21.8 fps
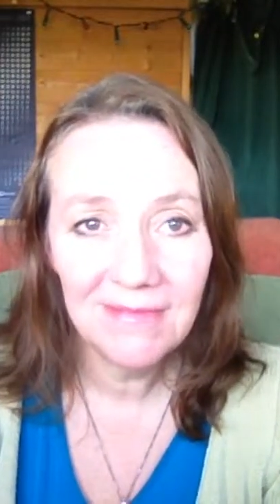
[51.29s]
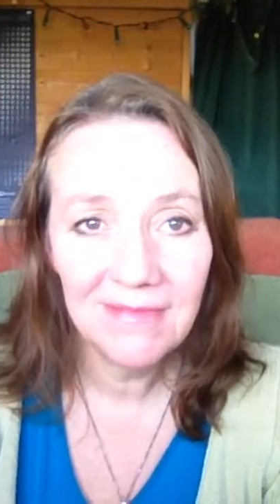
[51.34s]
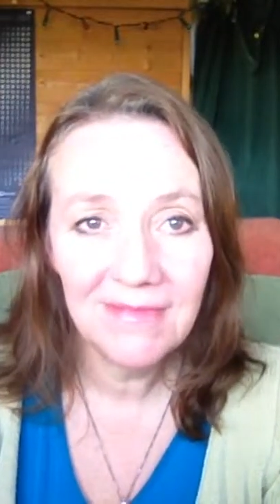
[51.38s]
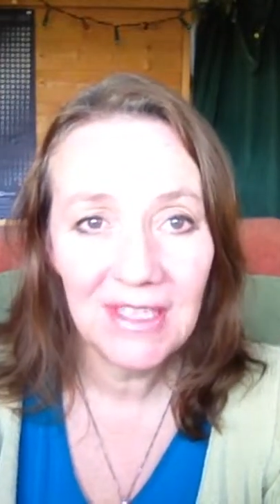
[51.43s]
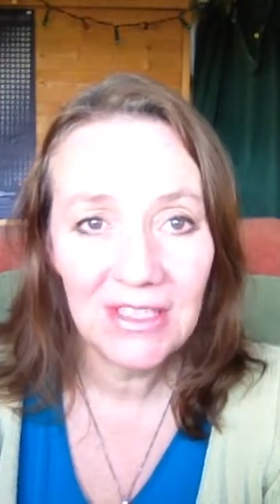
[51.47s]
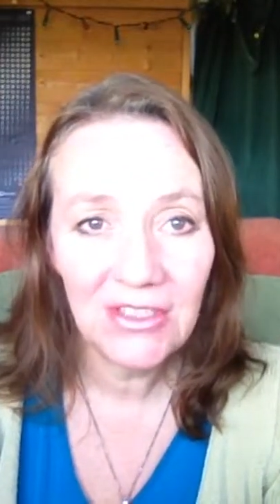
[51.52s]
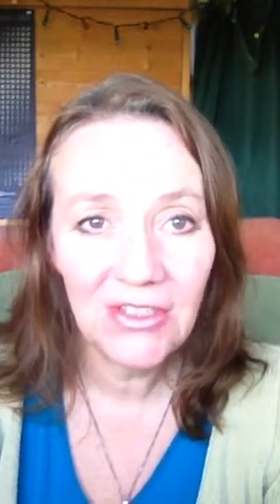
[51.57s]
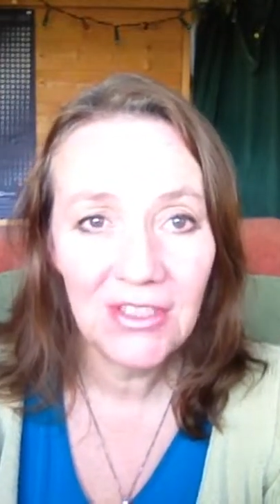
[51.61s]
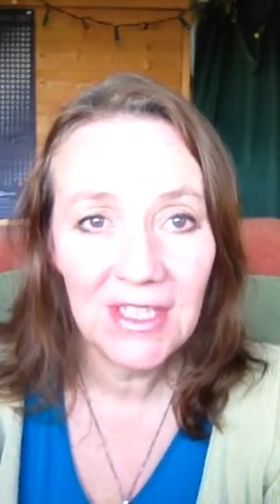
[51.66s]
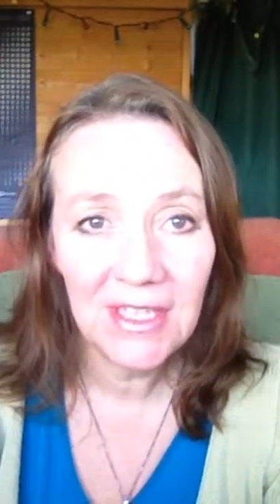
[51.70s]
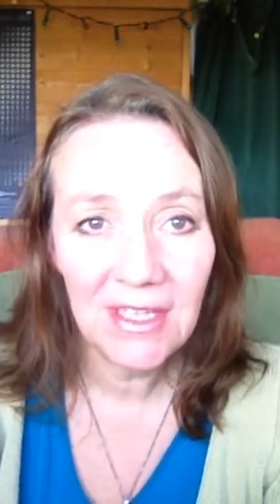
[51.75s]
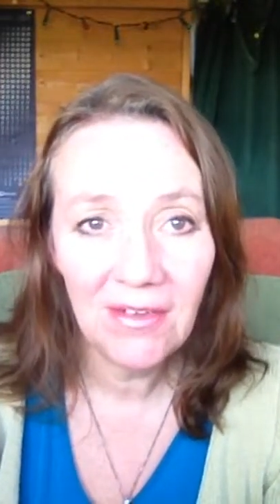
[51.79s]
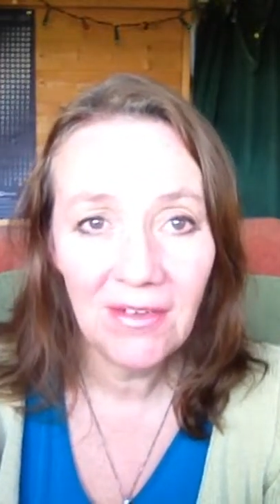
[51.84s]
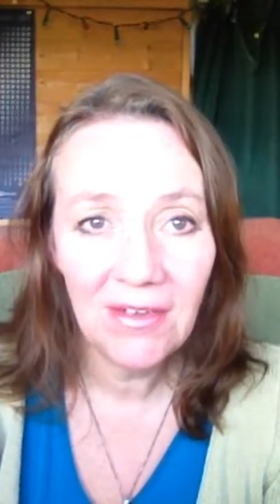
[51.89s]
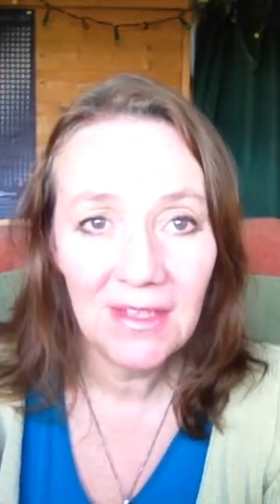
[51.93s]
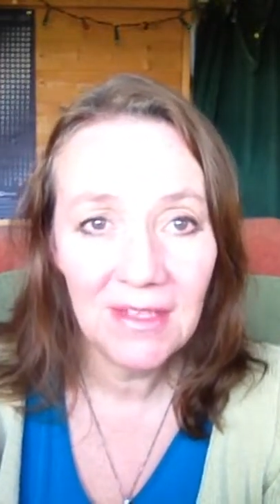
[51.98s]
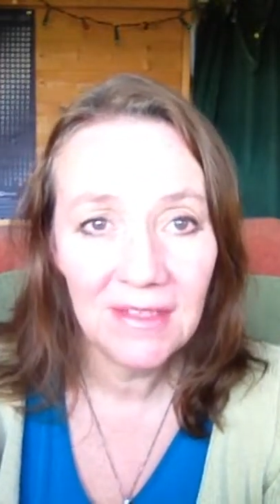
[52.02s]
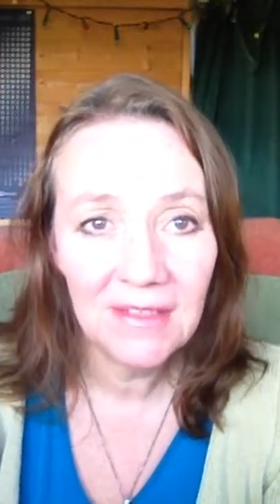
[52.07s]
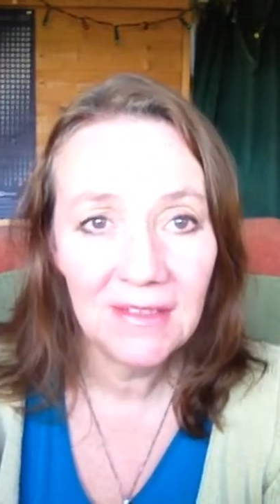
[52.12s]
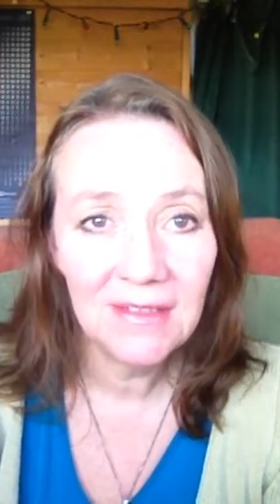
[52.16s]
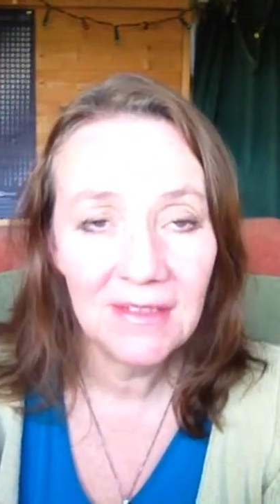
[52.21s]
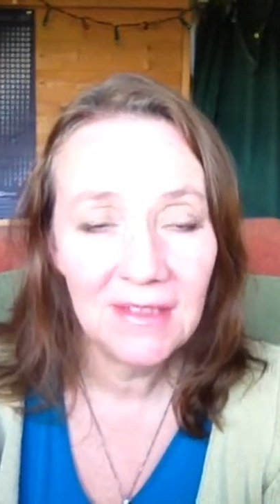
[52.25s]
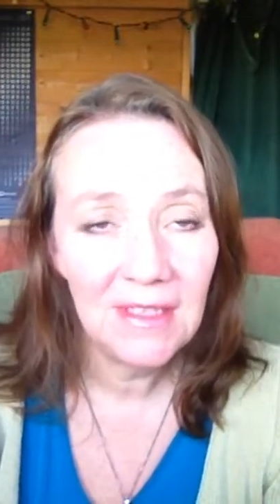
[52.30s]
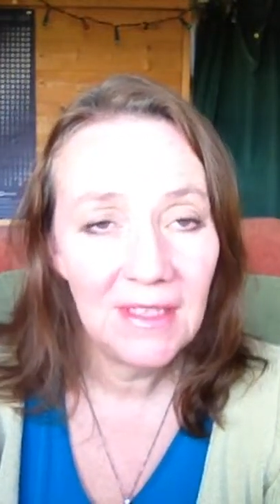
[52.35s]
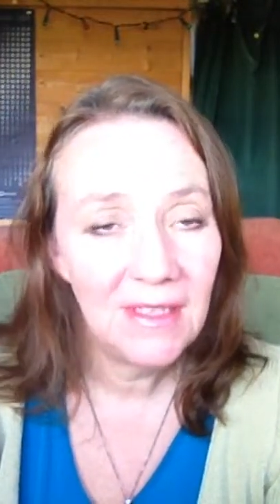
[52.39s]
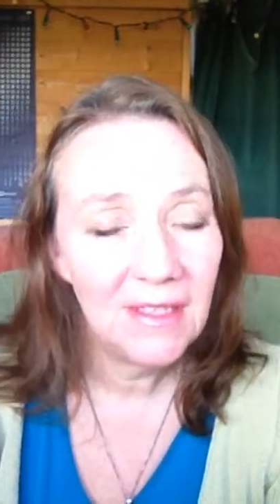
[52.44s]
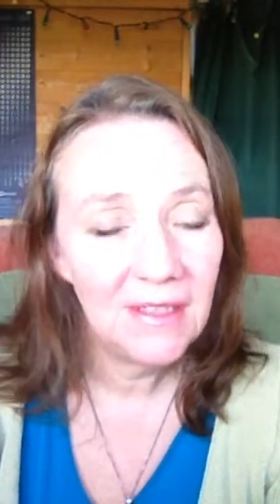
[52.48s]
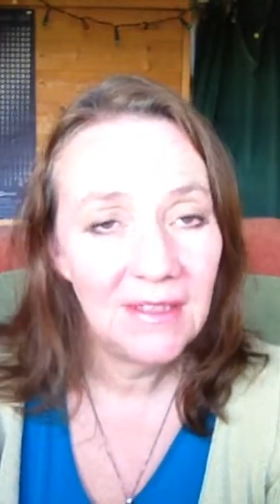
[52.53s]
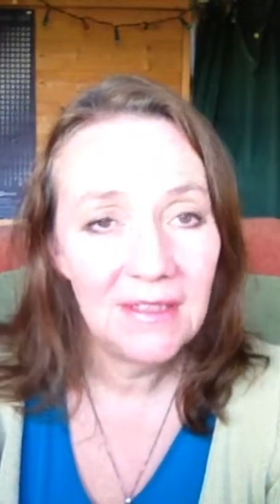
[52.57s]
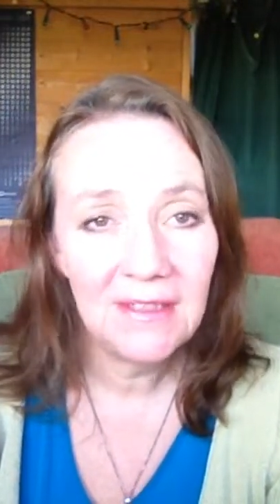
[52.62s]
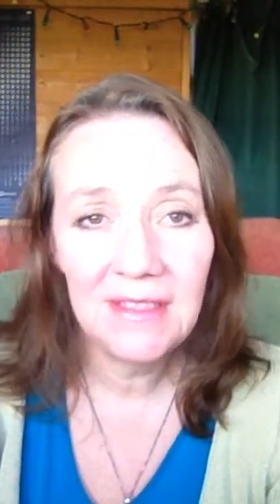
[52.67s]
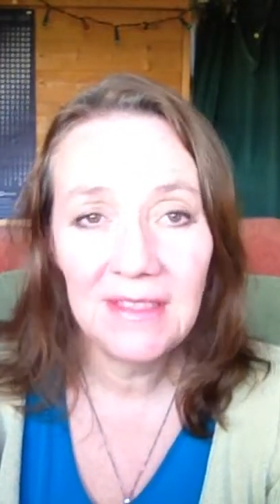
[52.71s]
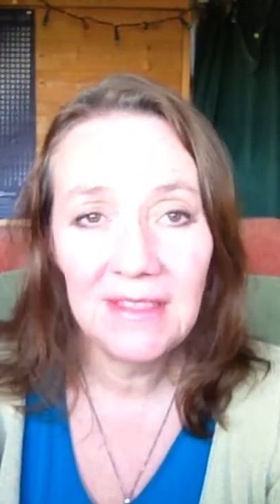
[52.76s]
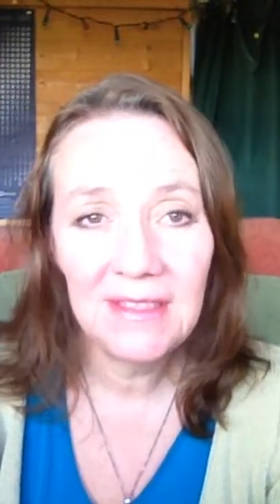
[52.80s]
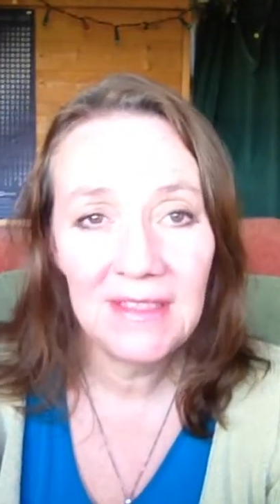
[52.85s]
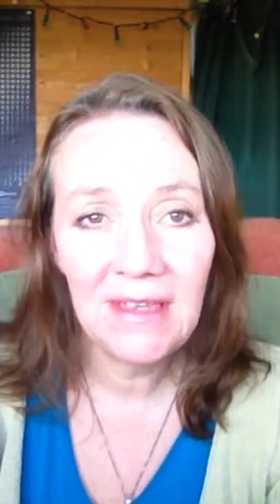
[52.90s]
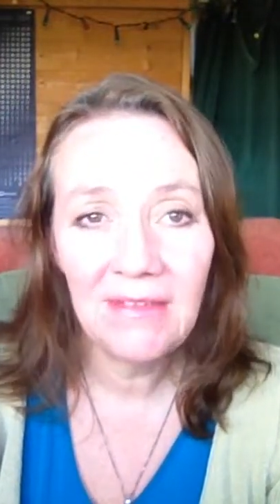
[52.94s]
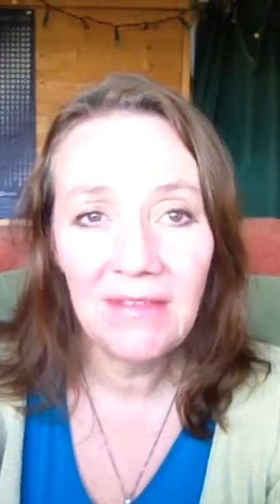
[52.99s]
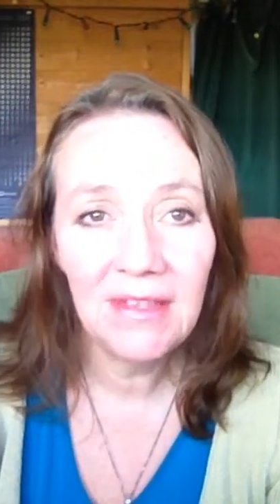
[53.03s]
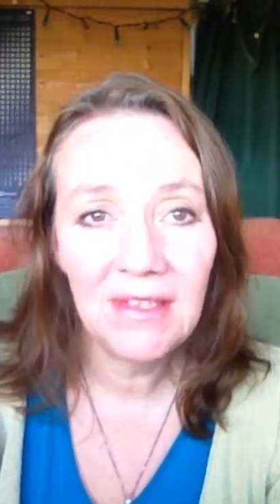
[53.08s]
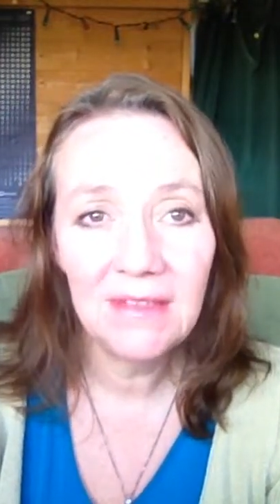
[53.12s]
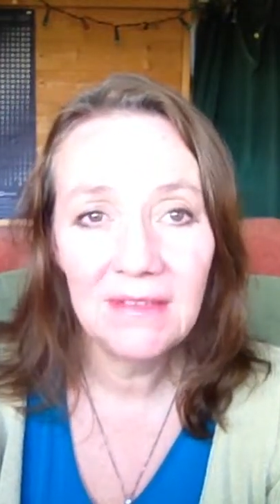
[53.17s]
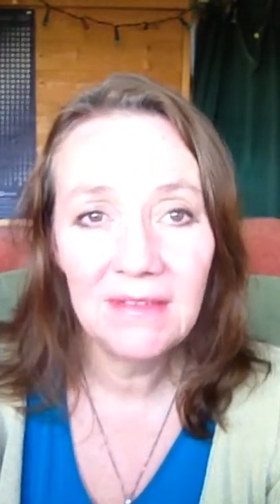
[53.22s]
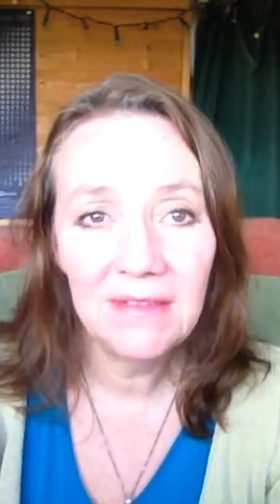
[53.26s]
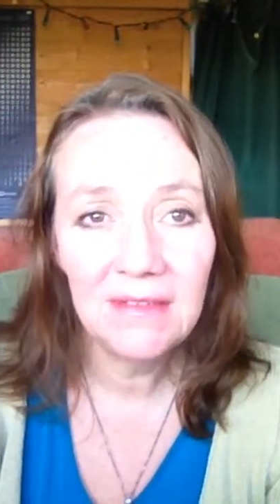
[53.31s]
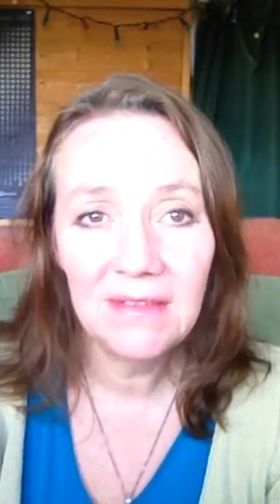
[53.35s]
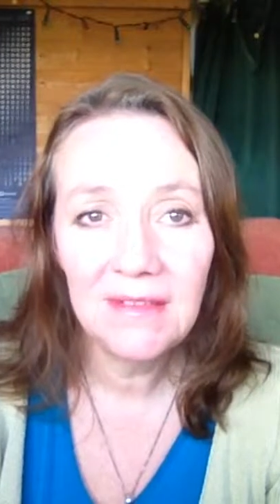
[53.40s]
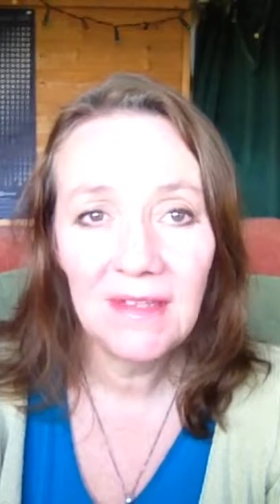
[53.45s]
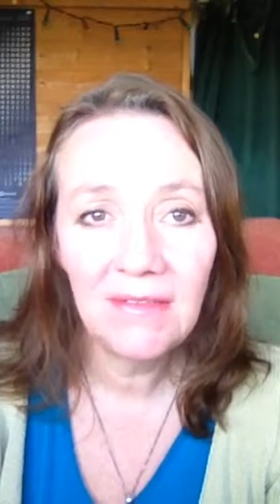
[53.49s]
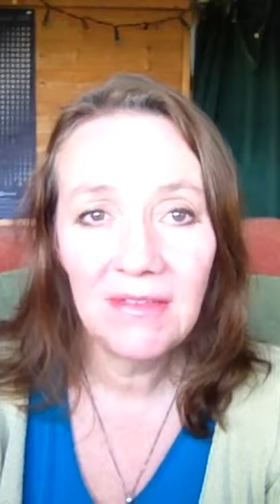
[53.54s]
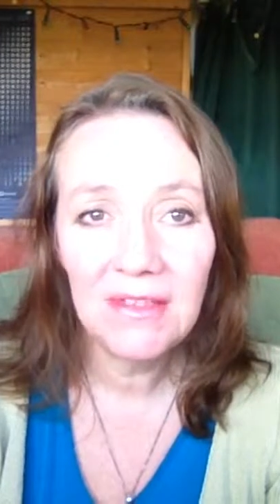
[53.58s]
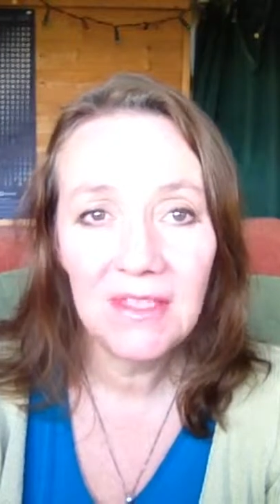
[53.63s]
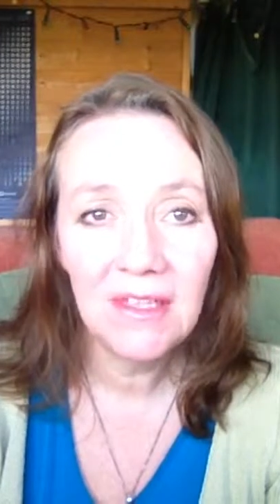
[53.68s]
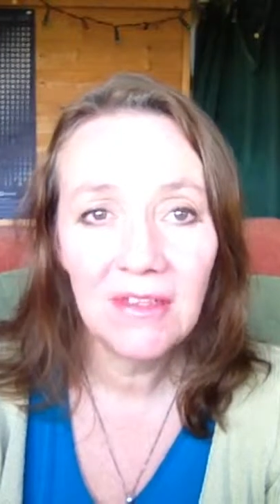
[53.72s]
vegetarian and never